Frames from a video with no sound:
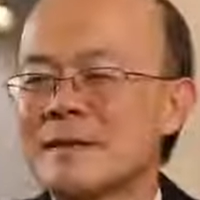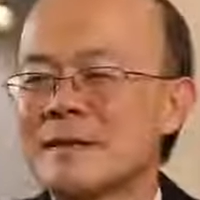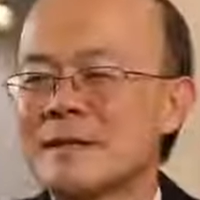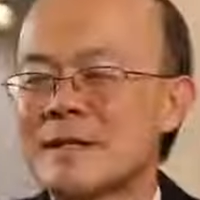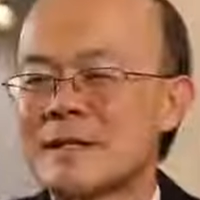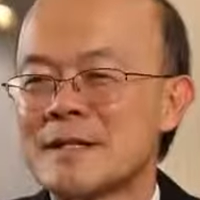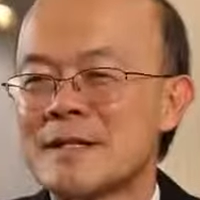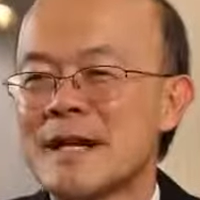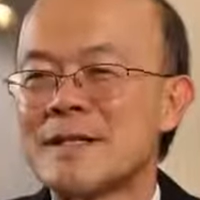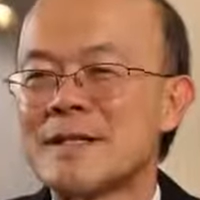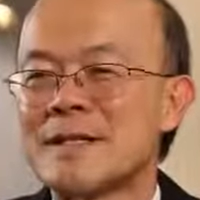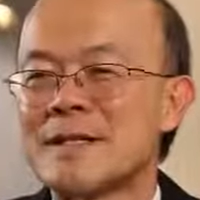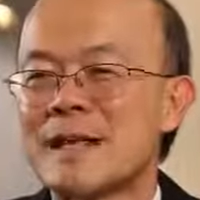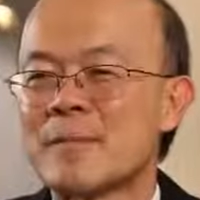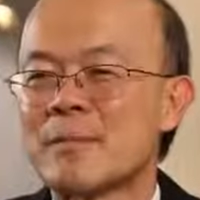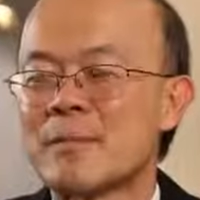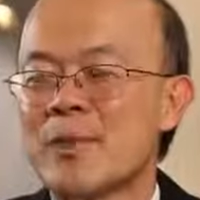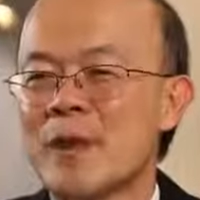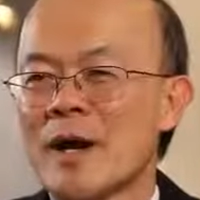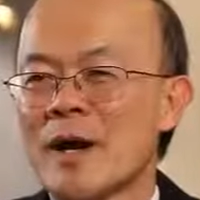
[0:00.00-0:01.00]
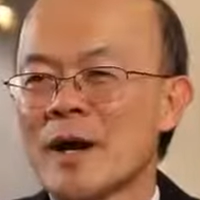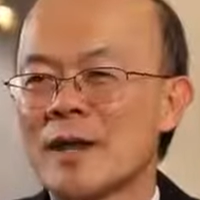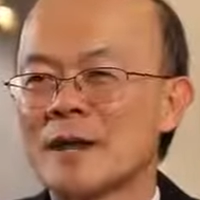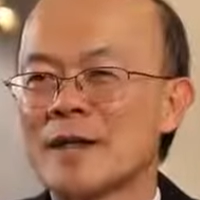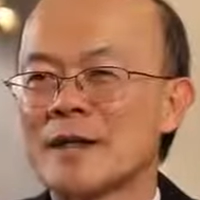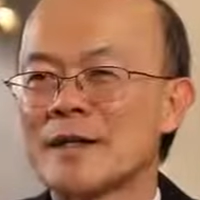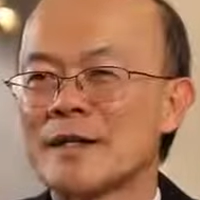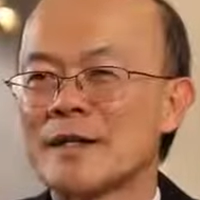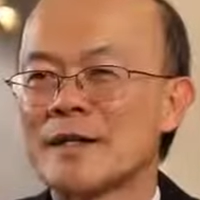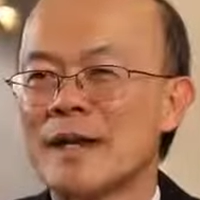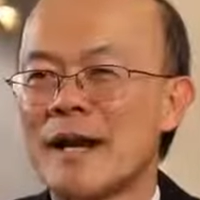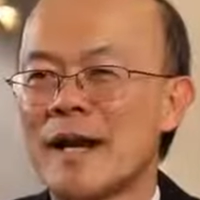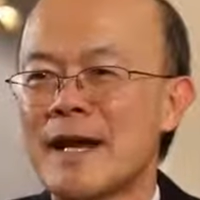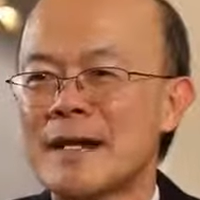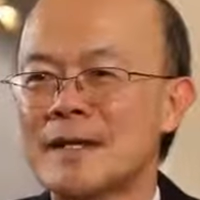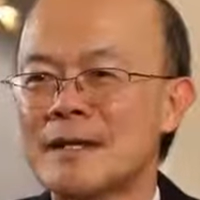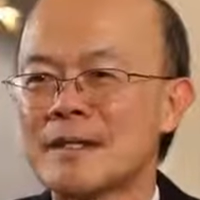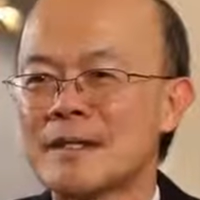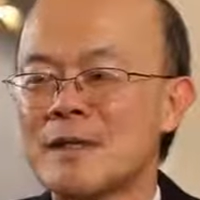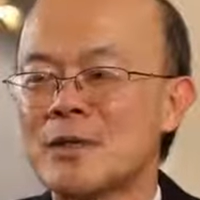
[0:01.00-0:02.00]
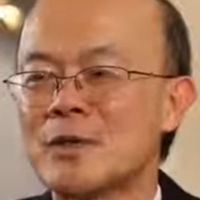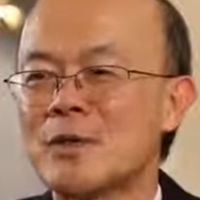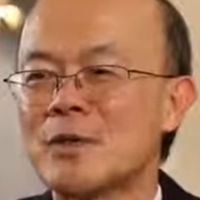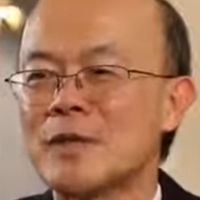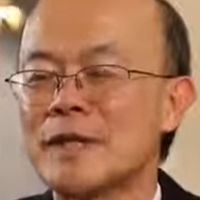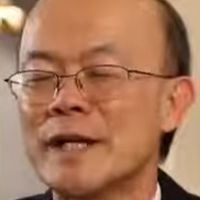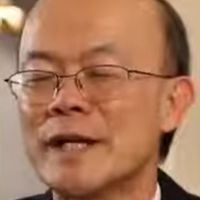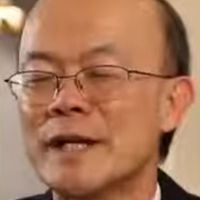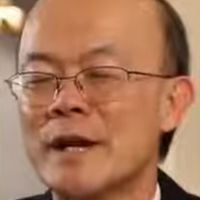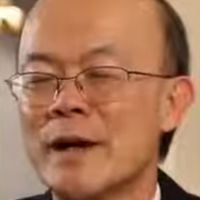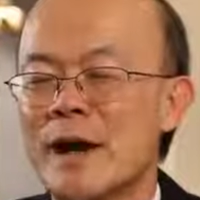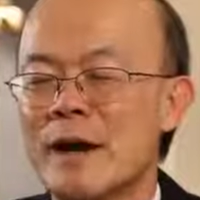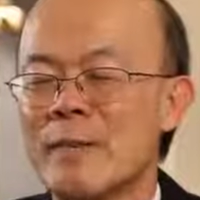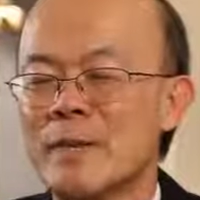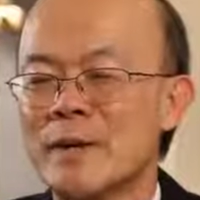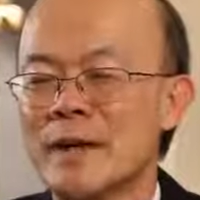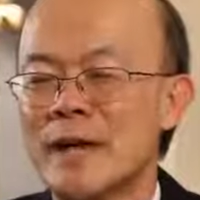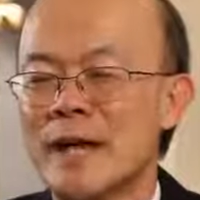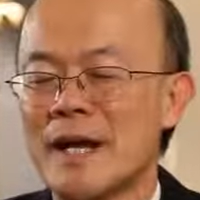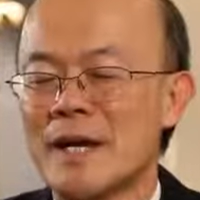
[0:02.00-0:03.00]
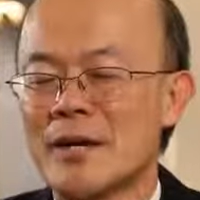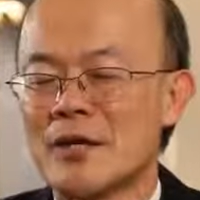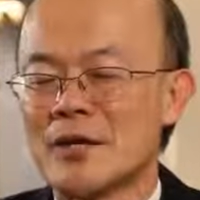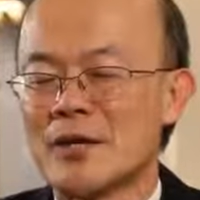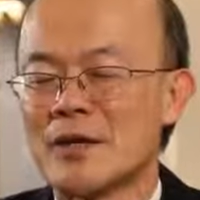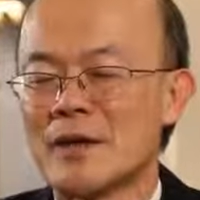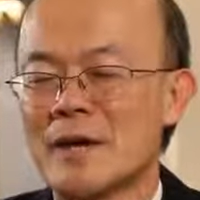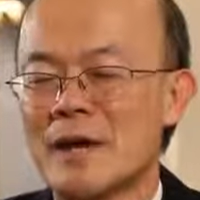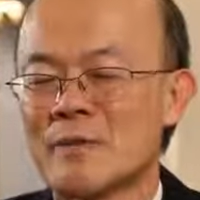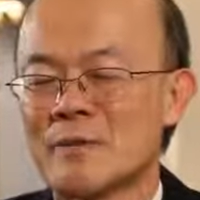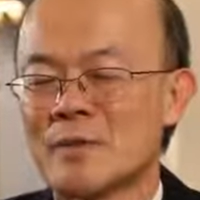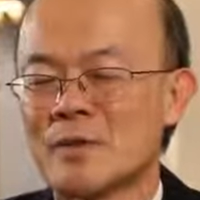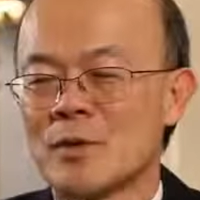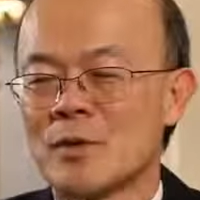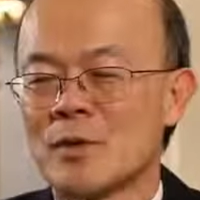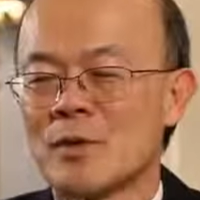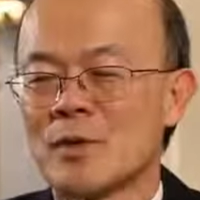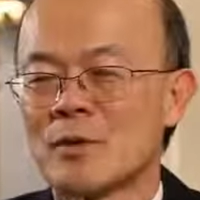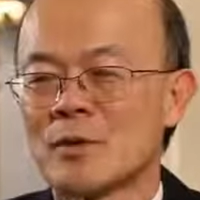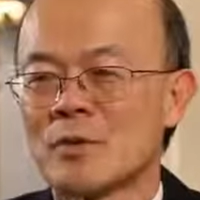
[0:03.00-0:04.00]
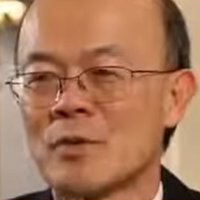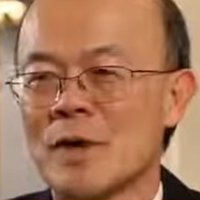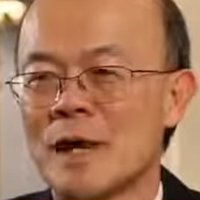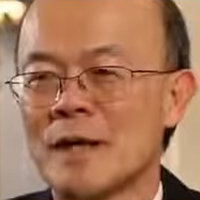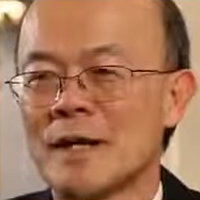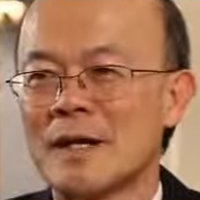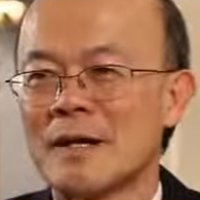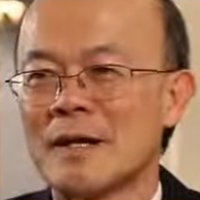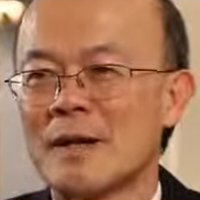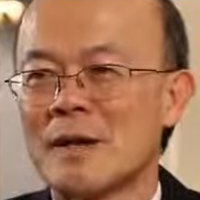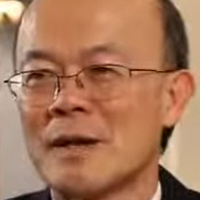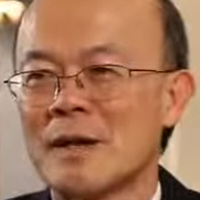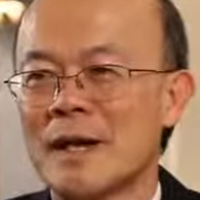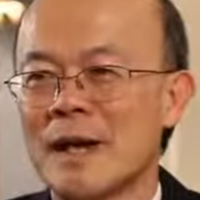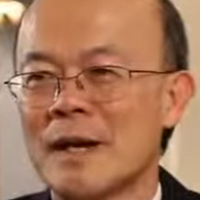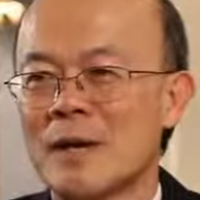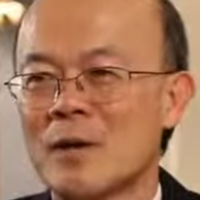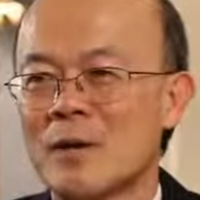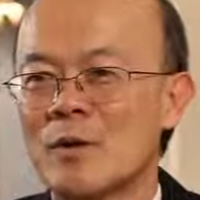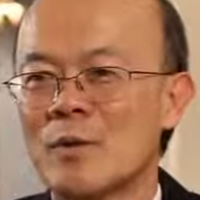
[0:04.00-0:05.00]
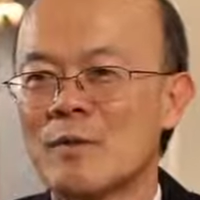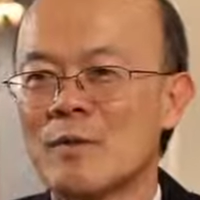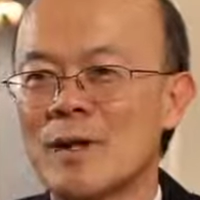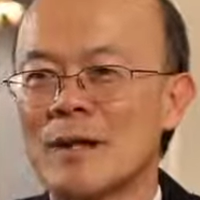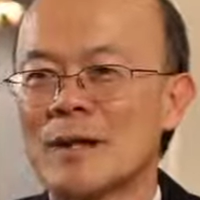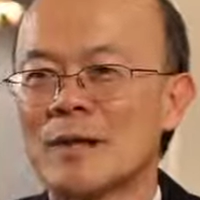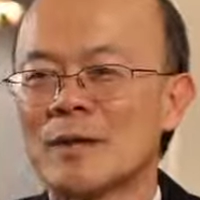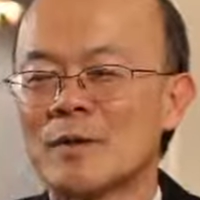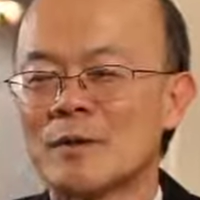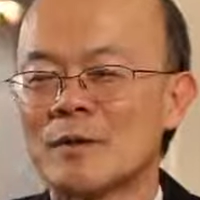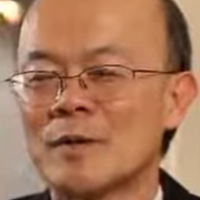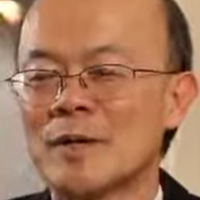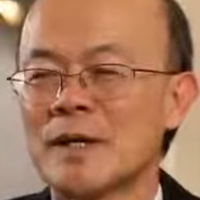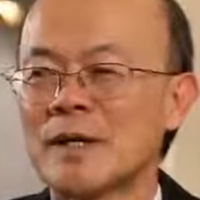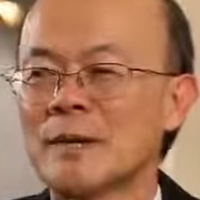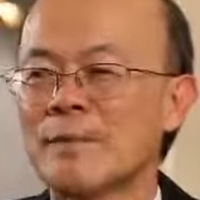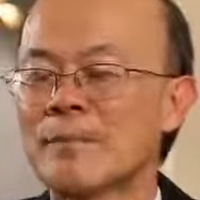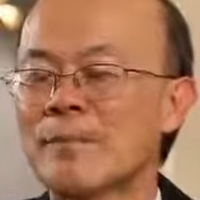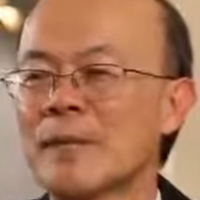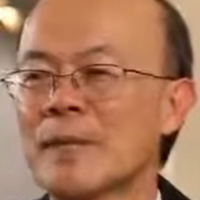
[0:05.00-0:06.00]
The Sunset product contains a unique combination of tocotrienol and omega-3.